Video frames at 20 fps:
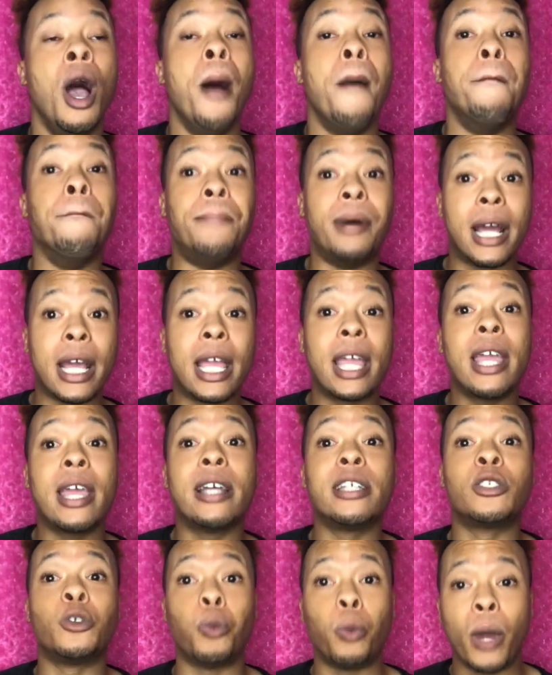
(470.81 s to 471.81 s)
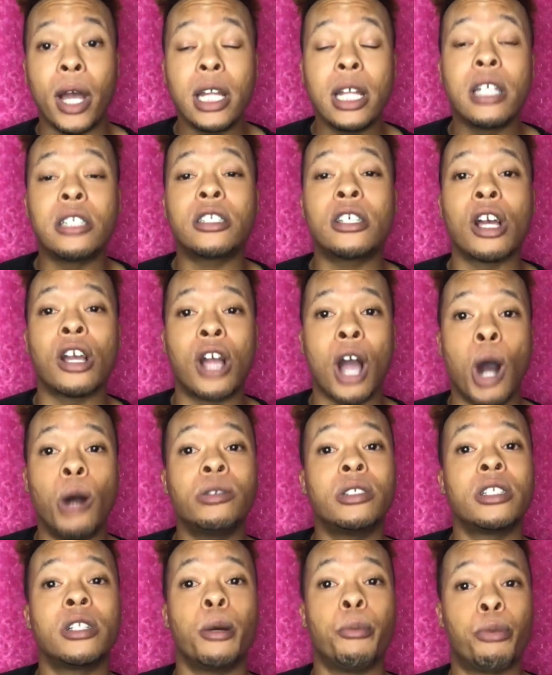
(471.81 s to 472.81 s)
But he is willing to go
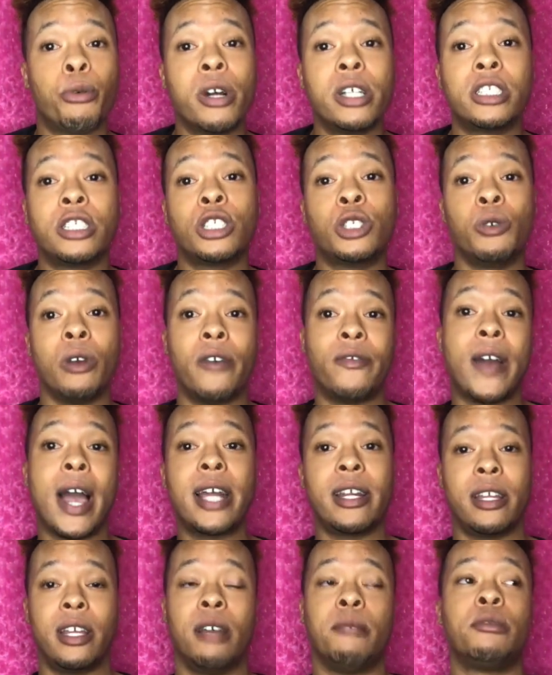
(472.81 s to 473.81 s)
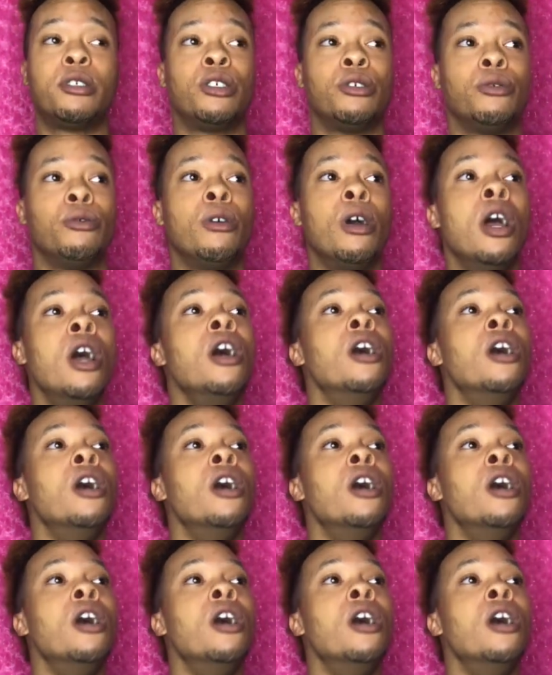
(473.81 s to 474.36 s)
to the brunch that you invited him to.